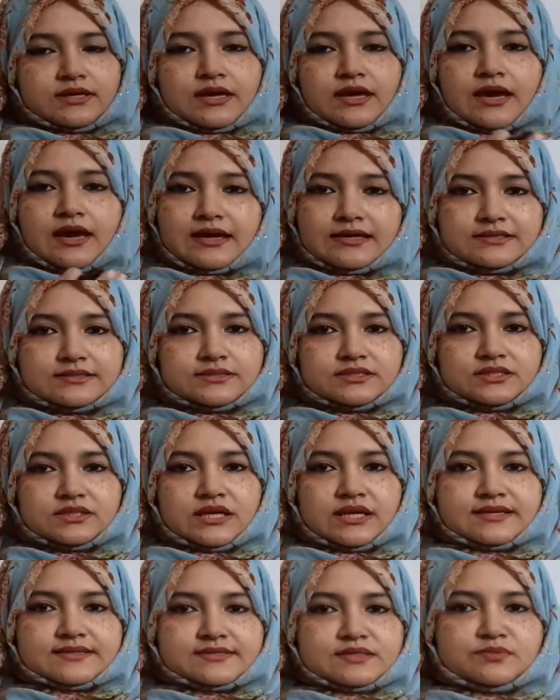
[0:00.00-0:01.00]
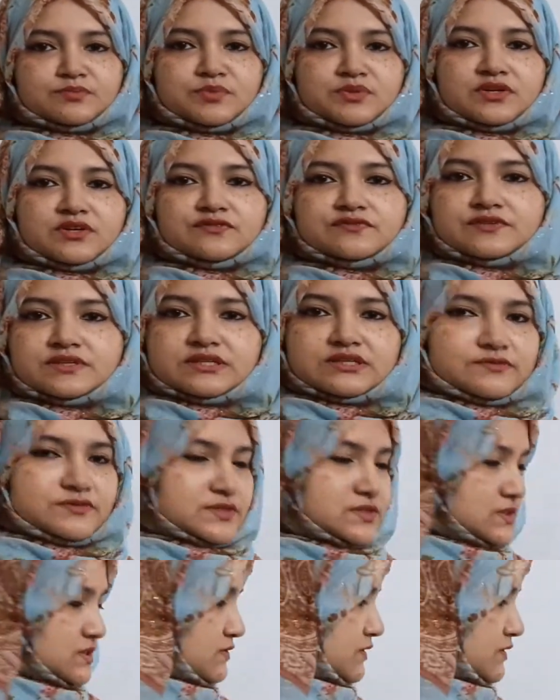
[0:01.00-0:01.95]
Another example of irreversible